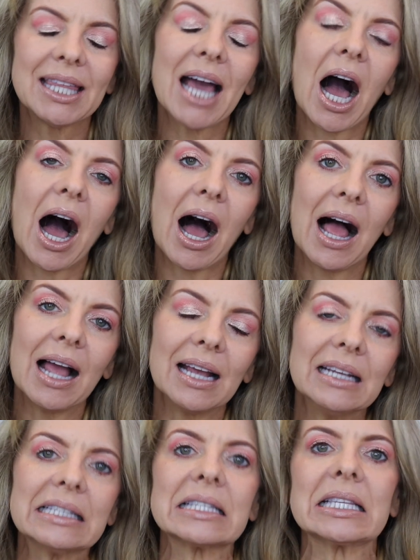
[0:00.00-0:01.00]
the
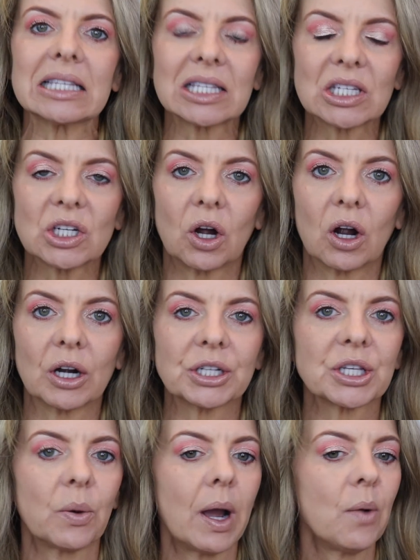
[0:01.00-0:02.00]
eyes the star,
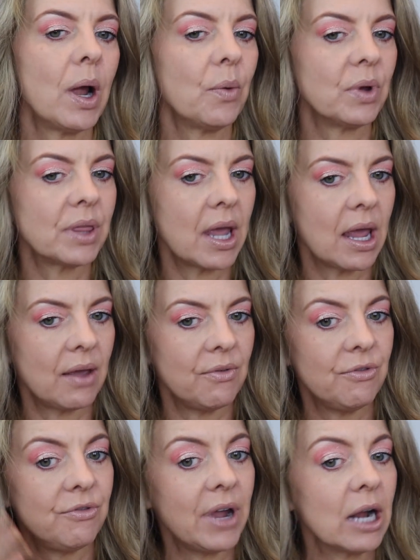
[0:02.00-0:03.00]
so I went with a
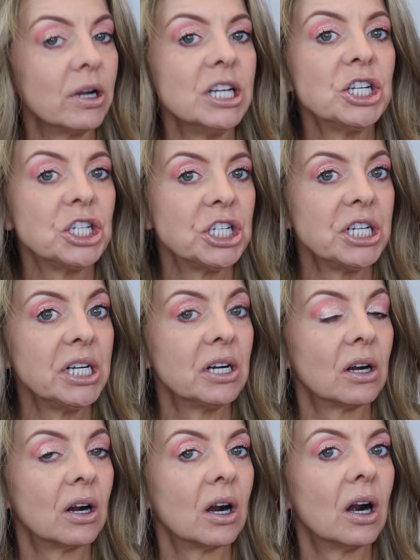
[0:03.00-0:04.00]
very
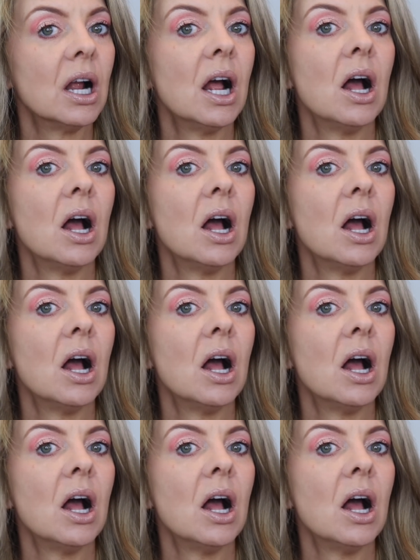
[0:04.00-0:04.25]
sheer,